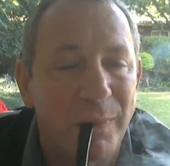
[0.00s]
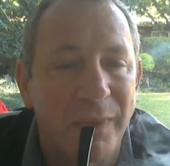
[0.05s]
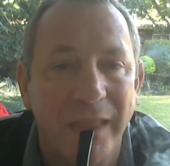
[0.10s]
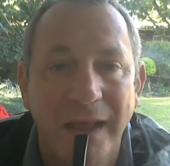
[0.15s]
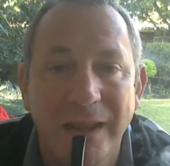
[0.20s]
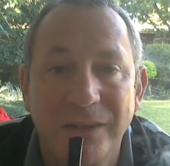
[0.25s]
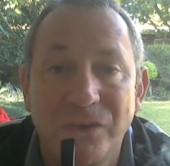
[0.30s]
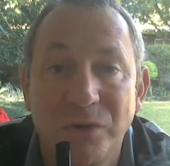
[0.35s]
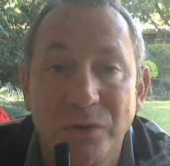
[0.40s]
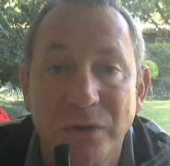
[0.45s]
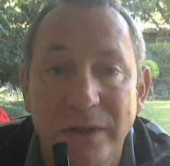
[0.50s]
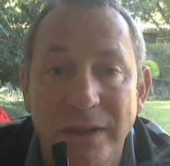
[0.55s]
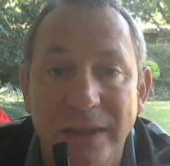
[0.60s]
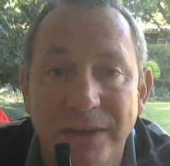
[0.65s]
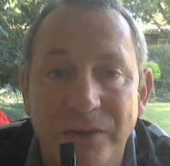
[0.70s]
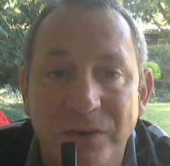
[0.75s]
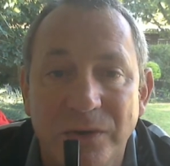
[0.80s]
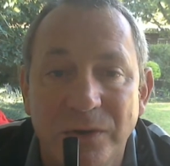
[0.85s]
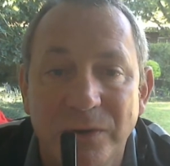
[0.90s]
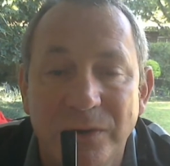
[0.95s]
Ensure
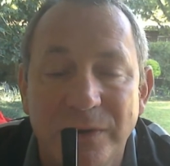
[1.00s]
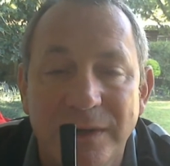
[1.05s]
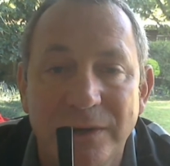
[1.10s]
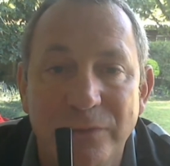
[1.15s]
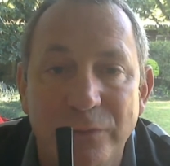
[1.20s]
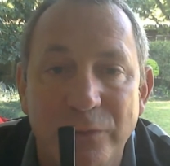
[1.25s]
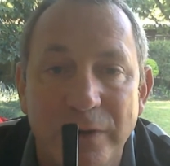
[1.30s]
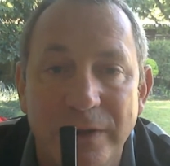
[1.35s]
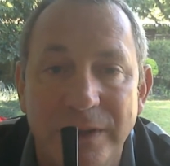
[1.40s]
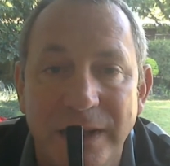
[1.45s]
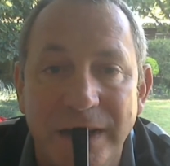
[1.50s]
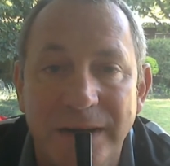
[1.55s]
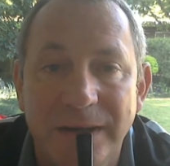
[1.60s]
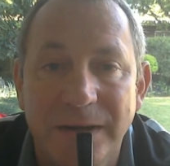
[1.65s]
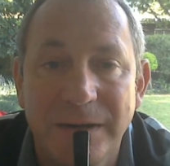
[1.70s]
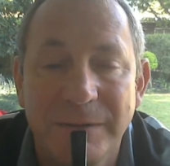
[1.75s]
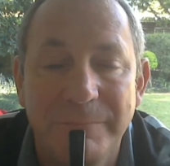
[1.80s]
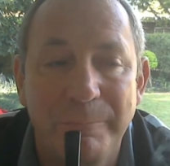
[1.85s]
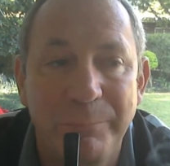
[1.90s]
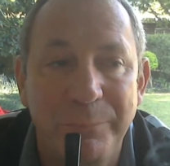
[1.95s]
that you live with
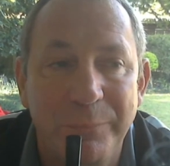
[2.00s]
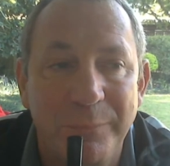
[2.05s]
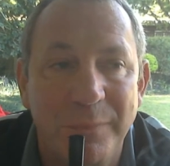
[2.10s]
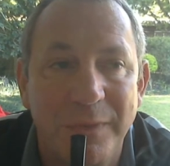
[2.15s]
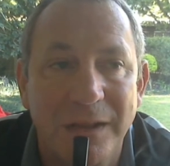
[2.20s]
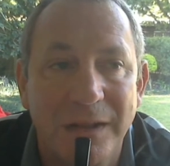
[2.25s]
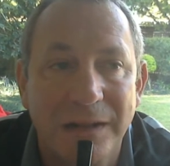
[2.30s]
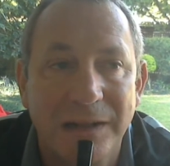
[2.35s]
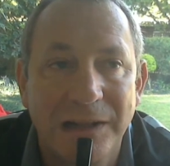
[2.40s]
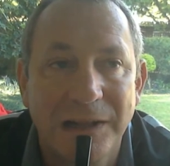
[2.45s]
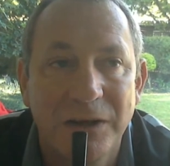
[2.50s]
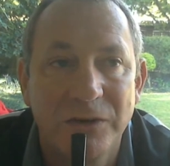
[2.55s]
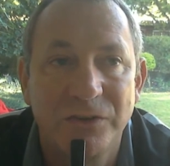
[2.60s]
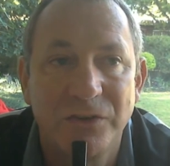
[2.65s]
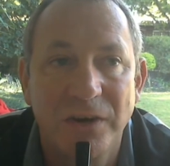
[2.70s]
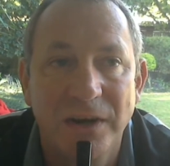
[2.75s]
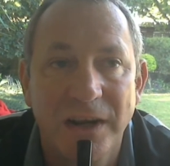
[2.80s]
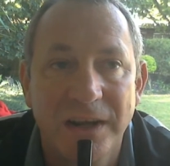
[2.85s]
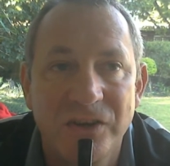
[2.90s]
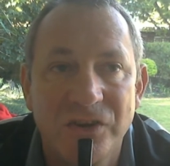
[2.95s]
a close
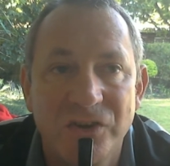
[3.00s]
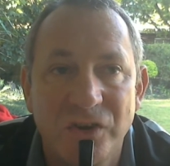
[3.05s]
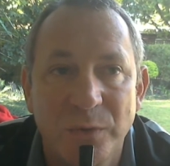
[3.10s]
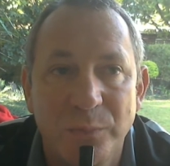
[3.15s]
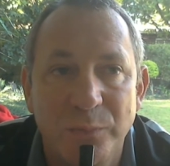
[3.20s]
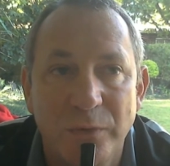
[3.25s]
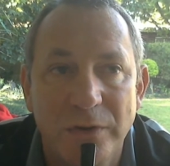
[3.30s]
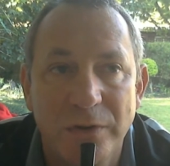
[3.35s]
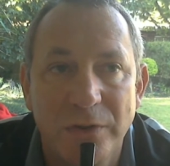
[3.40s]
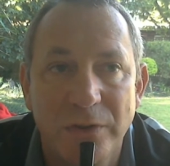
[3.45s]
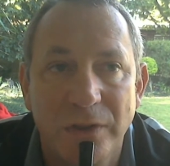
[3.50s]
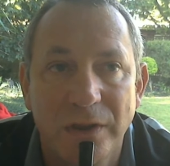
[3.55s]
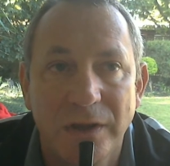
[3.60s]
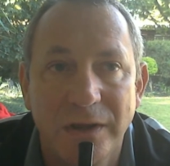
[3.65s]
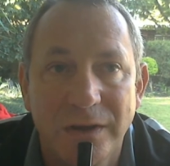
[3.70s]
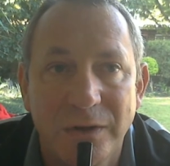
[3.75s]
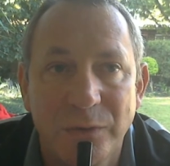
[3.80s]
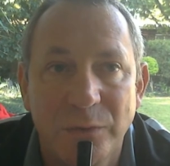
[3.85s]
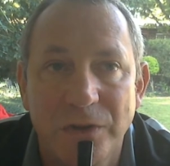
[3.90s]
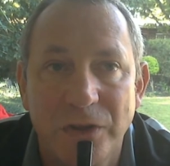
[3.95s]
relationship
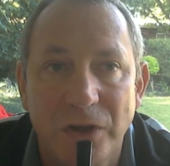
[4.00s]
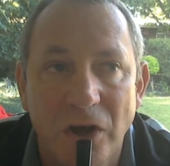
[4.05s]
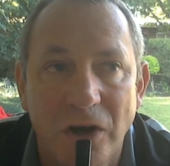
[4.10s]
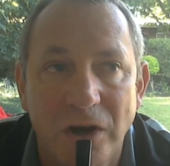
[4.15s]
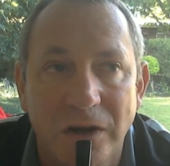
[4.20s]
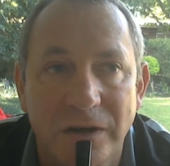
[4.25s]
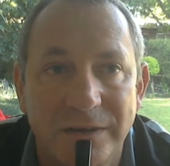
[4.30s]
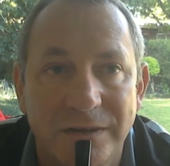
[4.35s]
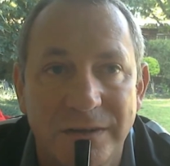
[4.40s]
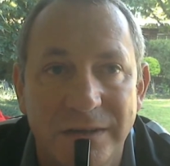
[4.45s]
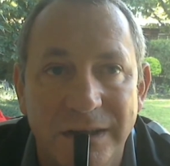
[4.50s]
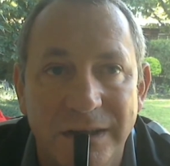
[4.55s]
with God.